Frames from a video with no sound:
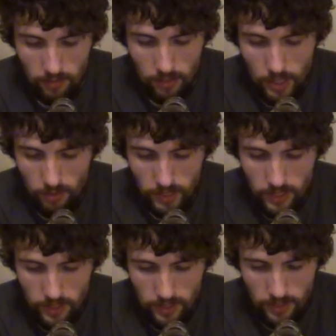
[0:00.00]
for no
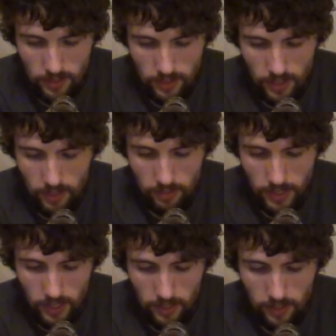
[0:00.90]
reason. I don't
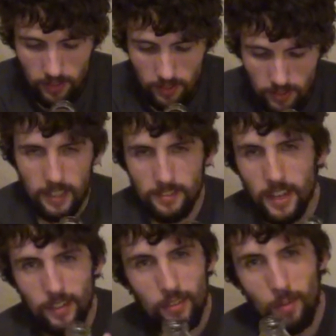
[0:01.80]
get it. It's
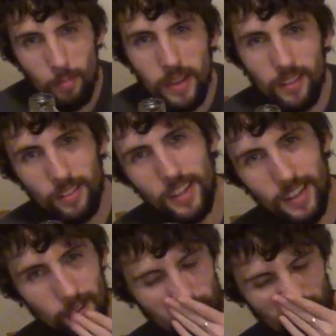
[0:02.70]
not even a big
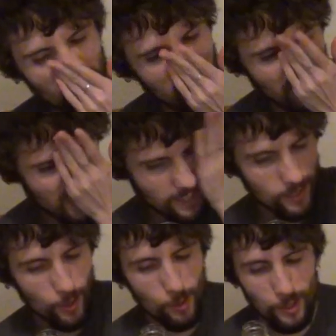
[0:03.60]
thing. It's
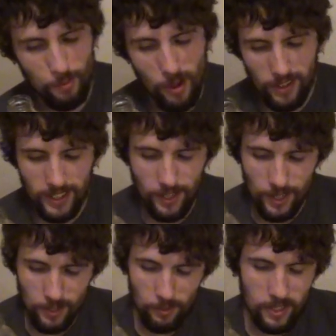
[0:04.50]
just so small and
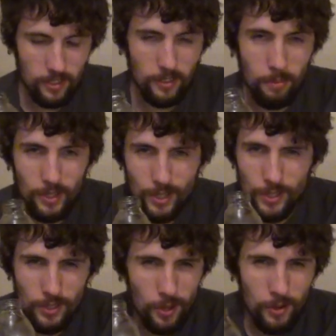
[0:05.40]
inconsequential, but
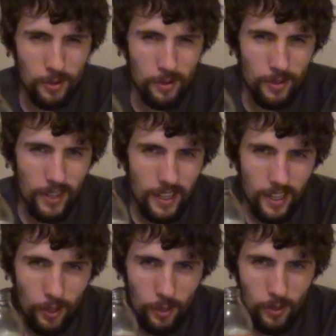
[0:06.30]
so
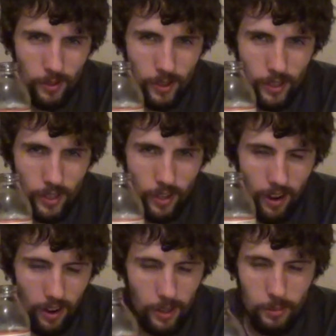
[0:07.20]

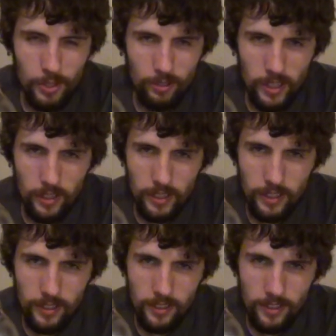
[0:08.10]
arbitrary.